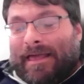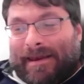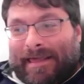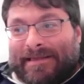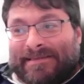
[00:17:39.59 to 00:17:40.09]

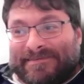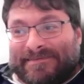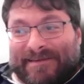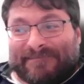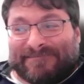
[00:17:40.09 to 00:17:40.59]
Like
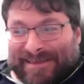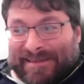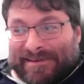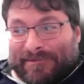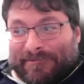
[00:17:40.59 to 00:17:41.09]
Jeff
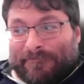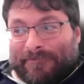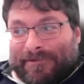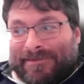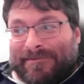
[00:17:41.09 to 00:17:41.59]
said,
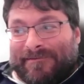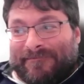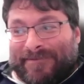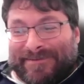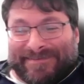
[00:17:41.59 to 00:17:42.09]

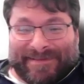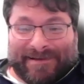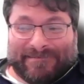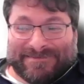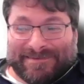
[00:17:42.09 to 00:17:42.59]
reaching
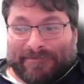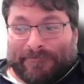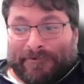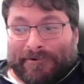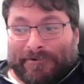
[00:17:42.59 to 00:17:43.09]
out to the
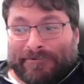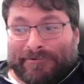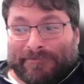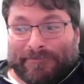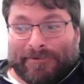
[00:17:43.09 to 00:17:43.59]
broader
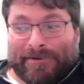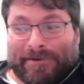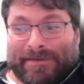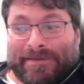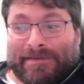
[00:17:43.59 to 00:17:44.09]

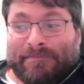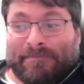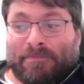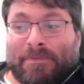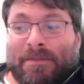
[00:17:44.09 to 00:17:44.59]
community,
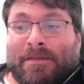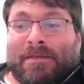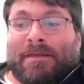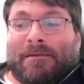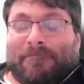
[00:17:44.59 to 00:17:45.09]

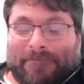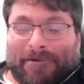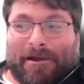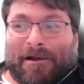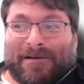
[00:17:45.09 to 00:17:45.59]

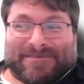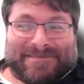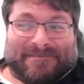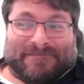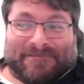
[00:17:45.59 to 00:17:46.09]
but
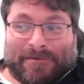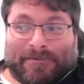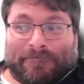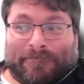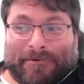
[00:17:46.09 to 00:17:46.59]
also for
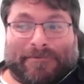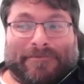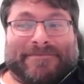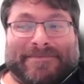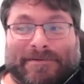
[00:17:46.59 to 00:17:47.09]
the
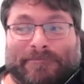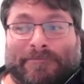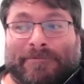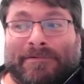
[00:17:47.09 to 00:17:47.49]
partnership